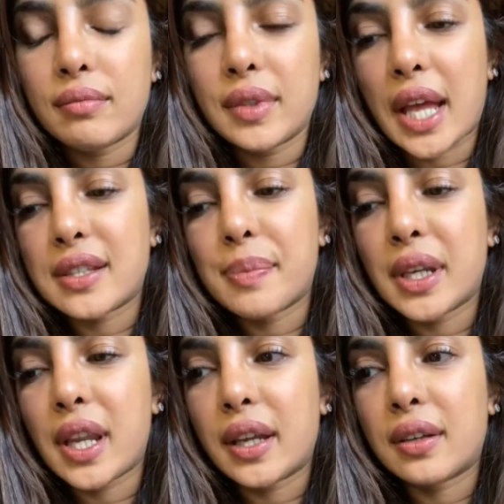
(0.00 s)
that's
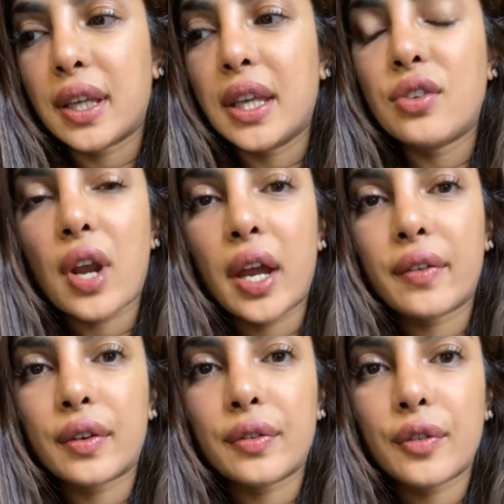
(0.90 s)
been like a key
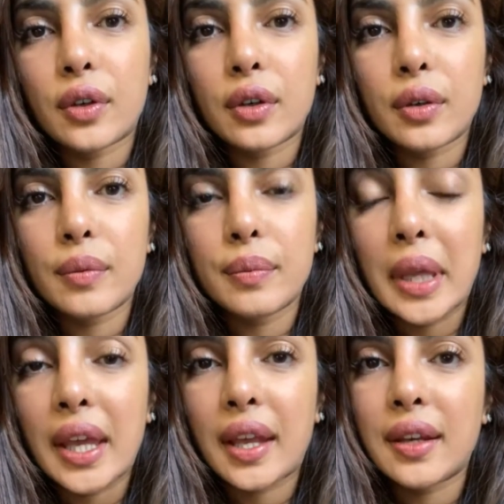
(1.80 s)
driver for
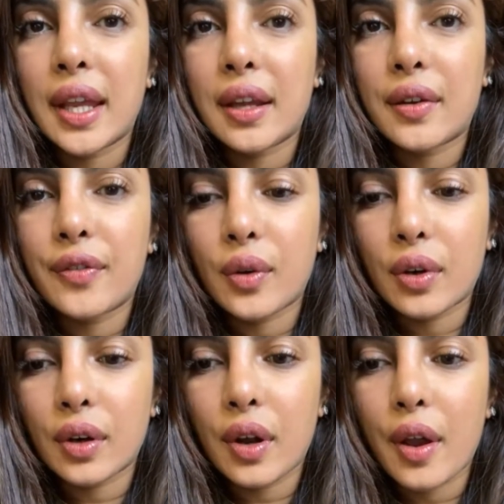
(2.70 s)
me and Nick
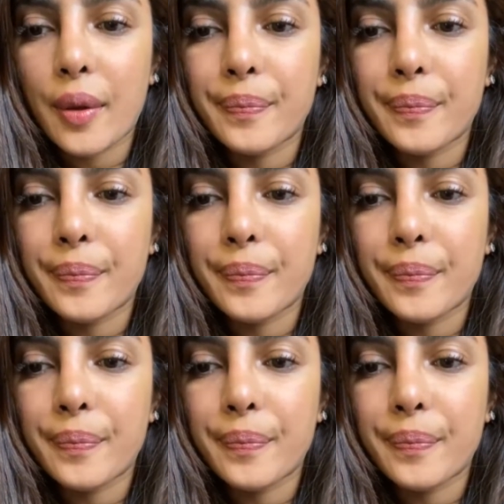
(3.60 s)
for